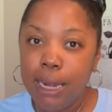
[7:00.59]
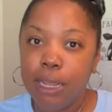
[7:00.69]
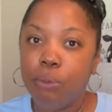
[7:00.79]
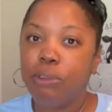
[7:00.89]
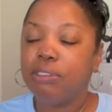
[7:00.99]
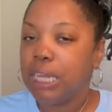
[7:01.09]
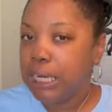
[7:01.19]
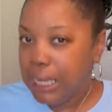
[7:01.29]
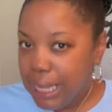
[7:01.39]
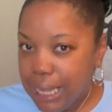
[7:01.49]
It was
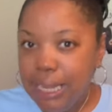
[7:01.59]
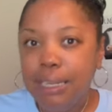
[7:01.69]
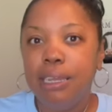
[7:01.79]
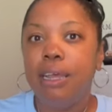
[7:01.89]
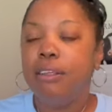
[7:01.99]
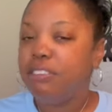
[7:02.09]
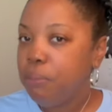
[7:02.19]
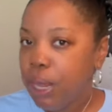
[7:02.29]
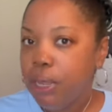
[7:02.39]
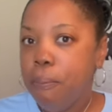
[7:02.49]
clean
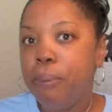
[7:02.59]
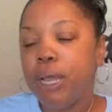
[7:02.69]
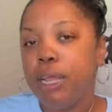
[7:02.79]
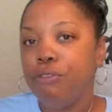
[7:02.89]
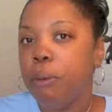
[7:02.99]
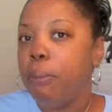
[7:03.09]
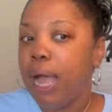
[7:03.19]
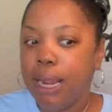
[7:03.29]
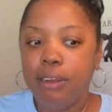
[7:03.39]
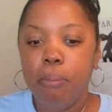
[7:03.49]
smelling, but it
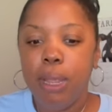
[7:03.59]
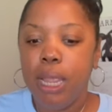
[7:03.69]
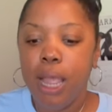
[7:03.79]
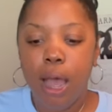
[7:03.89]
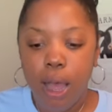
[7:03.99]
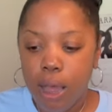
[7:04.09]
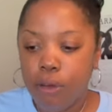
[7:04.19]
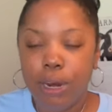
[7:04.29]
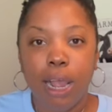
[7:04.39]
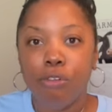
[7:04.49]
reminded me of
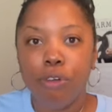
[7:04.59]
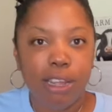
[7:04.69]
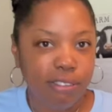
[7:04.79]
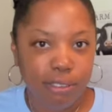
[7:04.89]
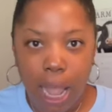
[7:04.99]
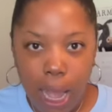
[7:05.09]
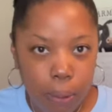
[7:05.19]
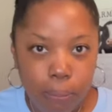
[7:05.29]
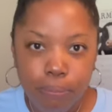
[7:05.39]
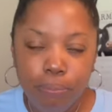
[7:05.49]
like a rest
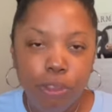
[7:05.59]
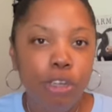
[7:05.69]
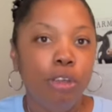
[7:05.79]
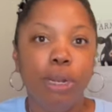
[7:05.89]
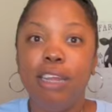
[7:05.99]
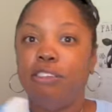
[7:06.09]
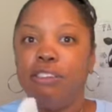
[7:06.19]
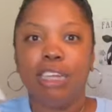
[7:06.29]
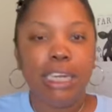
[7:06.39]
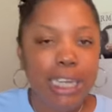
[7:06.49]
stop. You know, they just
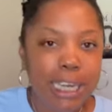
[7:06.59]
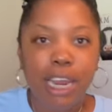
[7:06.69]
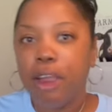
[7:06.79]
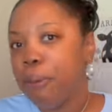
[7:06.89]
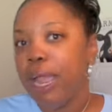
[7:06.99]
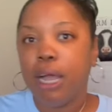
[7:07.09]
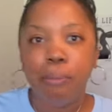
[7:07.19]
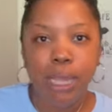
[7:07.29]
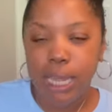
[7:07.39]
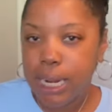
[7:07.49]
clean, everybody
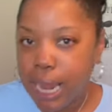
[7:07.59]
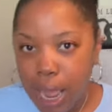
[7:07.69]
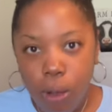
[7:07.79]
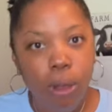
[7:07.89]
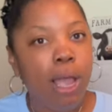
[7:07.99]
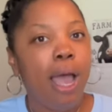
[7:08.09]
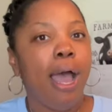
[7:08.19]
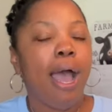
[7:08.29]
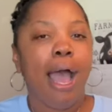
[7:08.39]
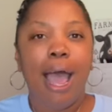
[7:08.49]
coming in and out.
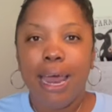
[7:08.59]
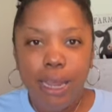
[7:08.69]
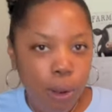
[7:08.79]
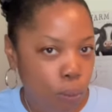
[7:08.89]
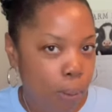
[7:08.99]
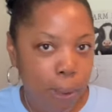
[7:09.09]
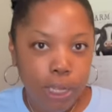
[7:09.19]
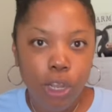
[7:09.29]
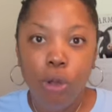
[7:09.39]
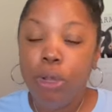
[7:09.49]
I didn't want my
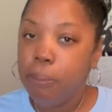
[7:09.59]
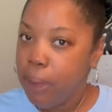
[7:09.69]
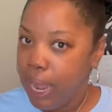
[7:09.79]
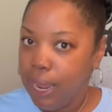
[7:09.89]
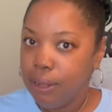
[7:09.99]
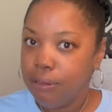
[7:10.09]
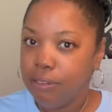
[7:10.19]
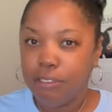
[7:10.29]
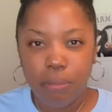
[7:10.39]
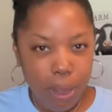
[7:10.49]
yoga mat
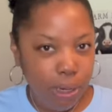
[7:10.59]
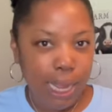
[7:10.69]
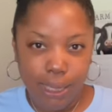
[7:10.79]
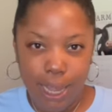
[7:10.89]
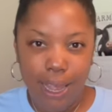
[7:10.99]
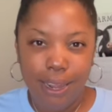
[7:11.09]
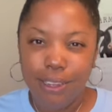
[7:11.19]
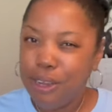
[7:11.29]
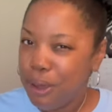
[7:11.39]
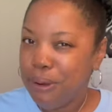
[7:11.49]
to smell like that.
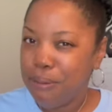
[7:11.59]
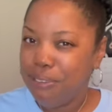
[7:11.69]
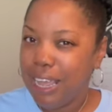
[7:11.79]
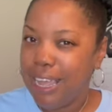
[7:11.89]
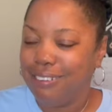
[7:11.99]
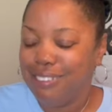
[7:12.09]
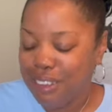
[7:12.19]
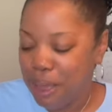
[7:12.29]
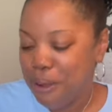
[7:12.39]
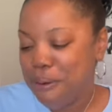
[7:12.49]
You know what I'm saying?
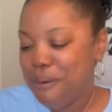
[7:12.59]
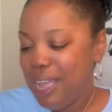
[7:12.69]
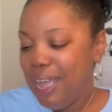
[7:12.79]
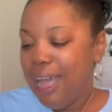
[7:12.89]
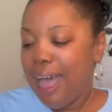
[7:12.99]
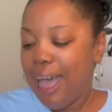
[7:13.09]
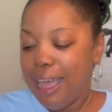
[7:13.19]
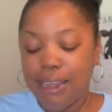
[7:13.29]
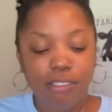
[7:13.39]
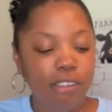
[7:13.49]
So
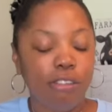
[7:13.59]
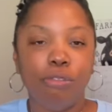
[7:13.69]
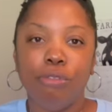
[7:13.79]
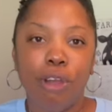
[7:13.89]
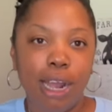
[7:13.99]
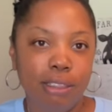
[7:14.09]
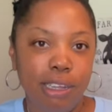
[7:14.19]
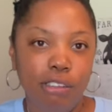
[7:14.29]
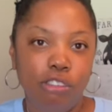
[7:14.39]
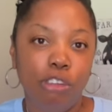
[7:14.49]
I just rocked
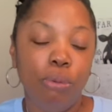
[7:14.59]
these two.